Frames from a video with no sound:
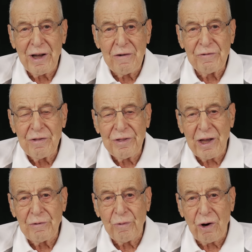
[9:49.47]

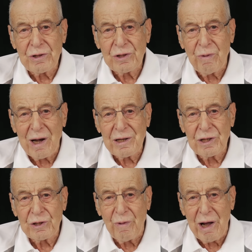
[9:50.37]
everything works twice
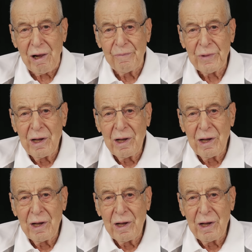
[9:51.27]
as well.